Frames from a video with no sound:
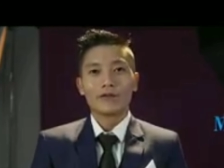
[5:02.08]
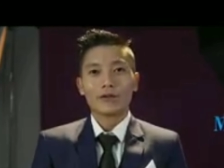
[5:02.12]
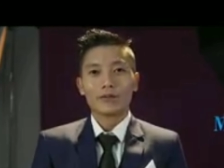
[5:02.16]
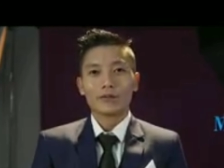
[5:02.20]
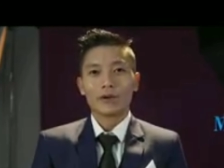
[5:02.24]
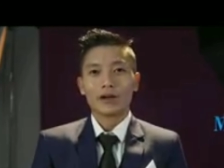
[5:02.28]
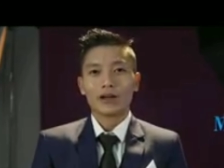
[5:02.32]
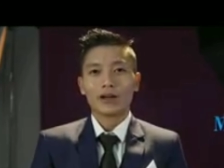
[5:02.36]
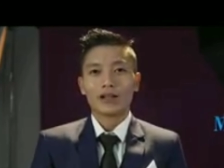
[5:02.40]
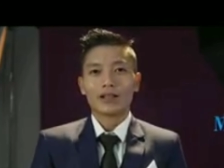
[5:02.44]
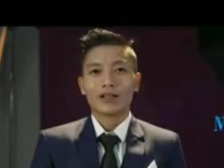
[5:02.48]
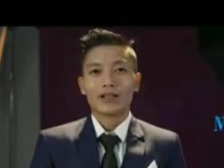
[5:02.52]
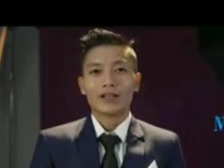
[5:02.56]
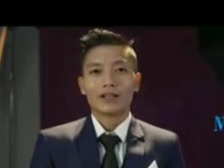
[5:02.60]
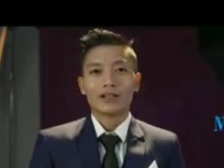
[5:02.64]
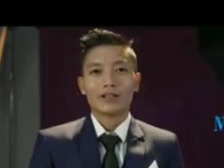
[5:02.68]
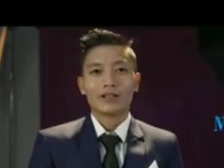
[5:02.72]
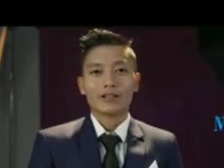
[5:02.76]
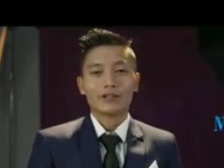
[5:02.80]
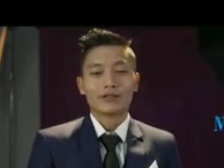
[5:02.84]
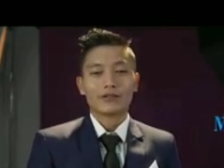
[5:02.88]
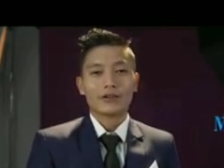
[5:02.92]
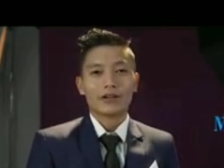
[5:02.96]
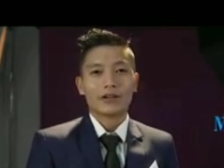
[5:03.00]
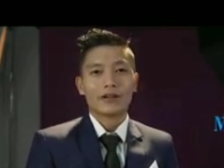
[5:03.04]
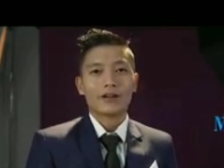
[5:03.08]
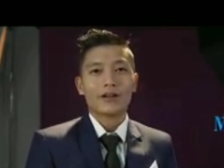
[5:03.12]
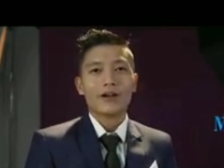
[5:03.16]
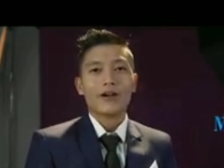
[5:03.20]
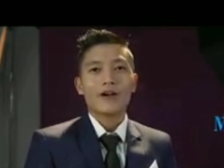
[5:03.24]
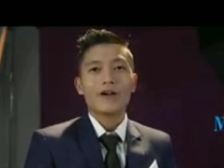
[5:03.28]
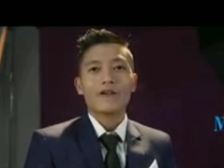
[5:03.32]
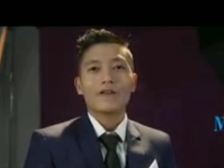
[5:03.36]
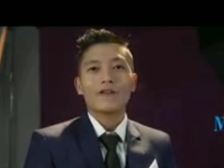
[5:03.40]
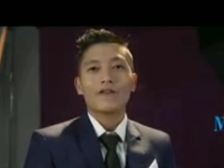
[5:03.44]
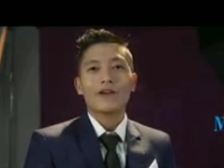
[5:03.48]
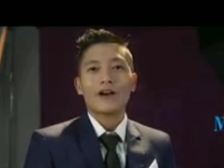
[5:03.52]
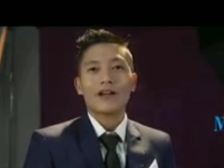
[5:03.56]
I'm from Karadadi district.
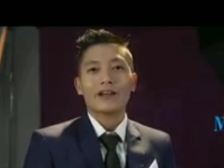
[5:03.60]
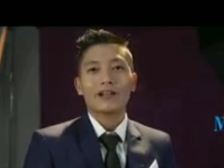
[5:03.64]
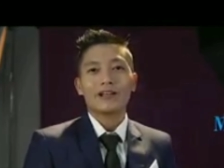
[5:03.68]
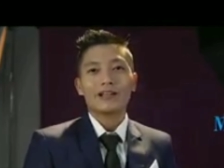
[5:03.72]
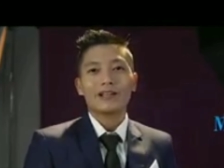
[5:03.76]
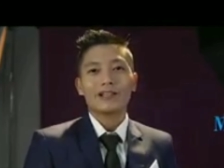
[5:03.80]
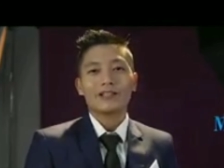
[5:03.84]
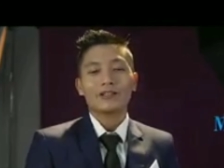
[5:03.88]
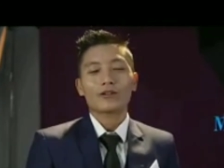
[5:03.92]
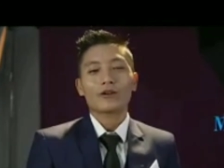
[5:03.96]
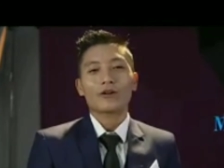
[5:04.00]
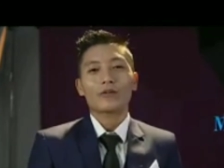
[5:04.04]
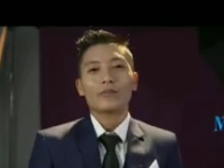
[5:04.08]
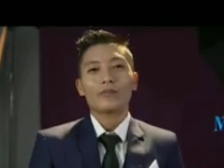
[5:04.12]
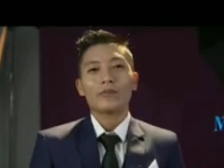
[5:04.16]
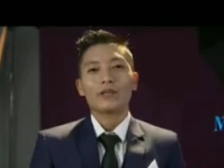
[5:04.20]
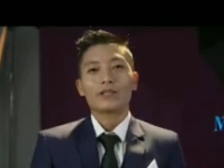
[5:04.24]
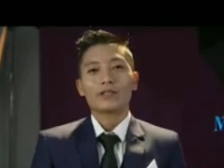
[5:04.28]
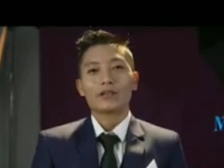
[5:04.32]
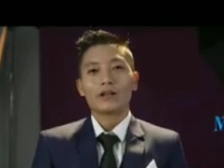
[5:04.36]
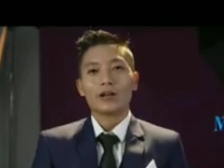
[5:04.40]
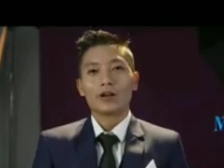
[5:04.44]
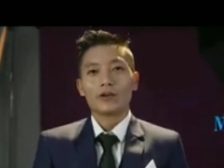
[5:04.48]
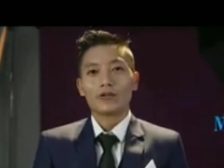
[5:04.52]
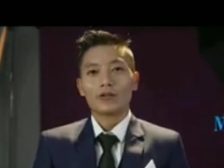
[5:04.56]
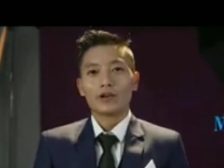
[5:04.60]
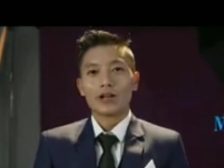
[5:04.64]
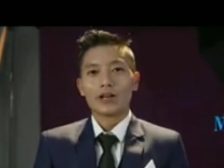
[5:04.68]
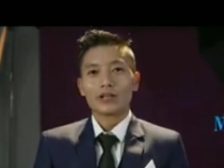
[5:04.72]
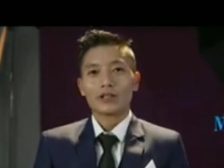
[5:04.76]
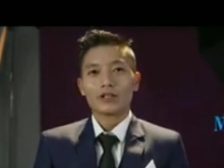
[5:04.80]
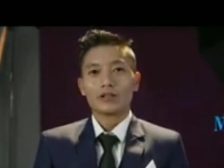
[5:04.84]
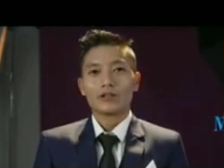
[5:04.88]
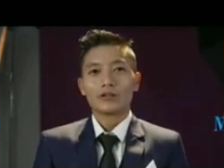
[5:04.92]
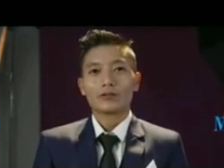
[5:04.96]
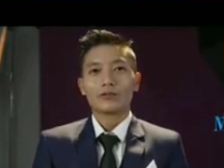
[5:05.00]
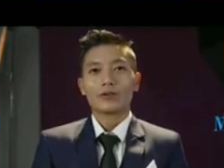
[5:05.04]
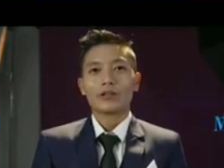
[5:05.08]
finalist of Mr.
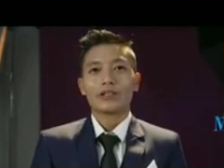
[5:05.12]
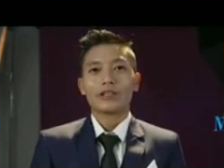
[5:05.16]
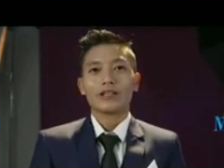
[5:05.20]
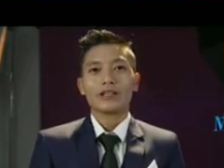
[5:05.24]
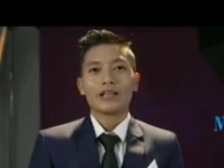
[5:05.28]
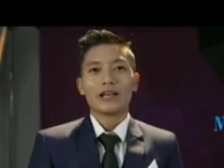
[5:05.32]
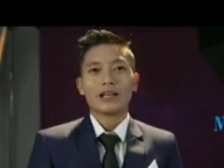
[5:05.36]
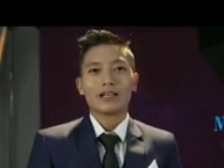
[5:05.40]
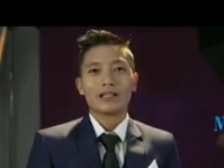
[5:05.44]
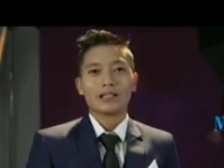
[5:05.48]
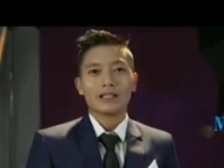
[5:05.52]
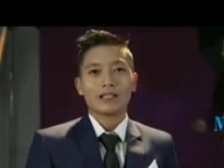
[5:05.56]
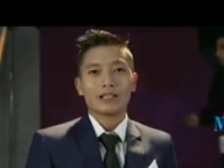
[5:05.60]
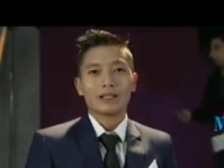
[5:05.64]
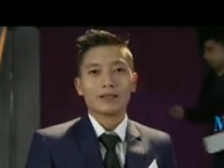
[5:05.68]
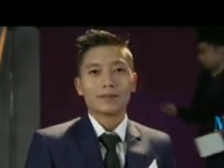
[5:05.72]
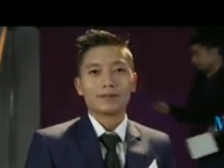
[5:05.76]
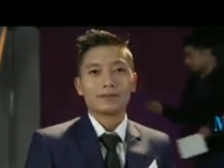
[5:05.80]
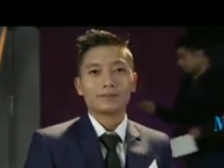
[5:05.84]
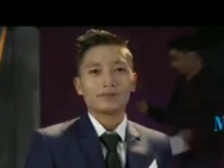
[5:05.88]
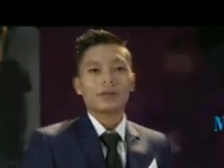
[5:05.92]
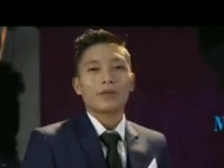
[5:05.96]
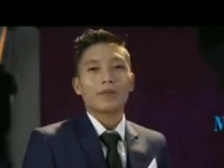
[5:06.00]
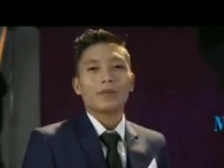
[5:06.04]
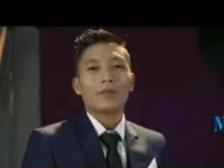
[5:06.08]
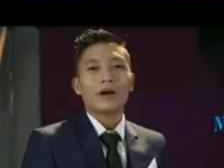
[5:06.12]
Arunachal 2019.